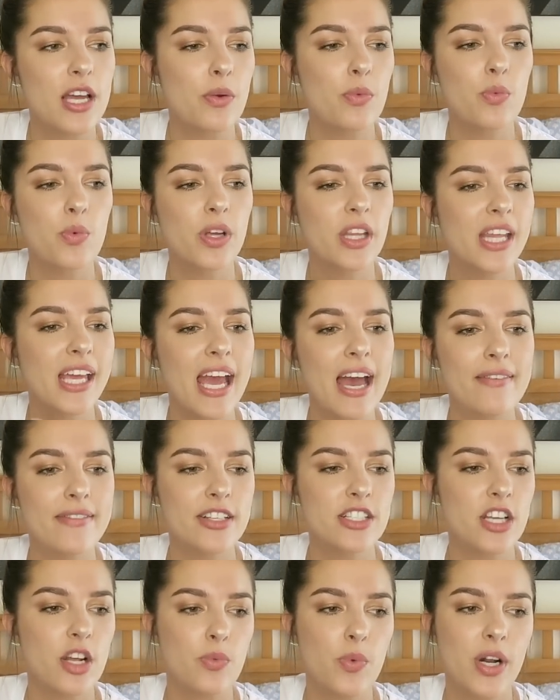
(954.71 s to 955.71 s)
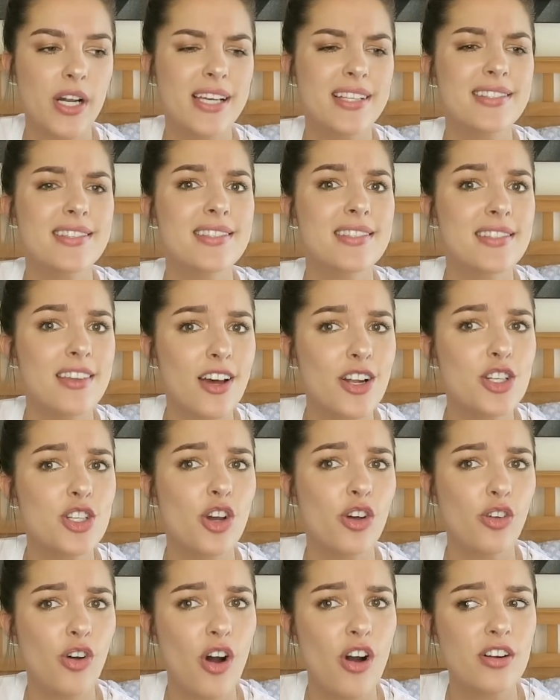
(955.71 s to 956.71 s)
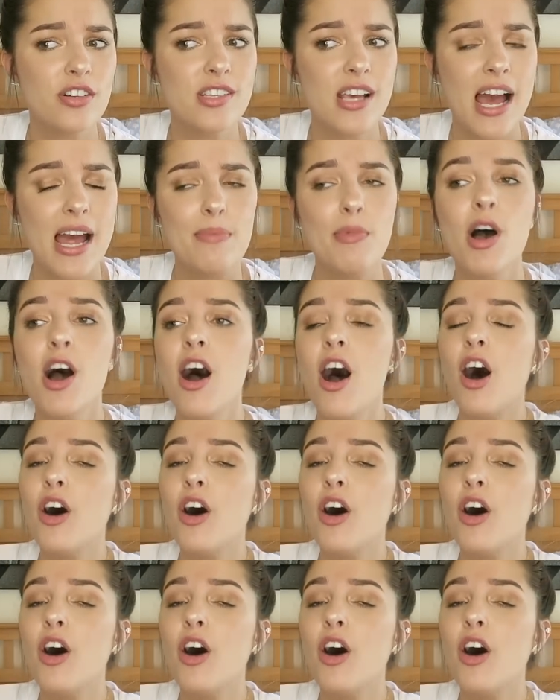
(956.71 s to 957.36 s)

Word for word: I really haven't done one in such a long time.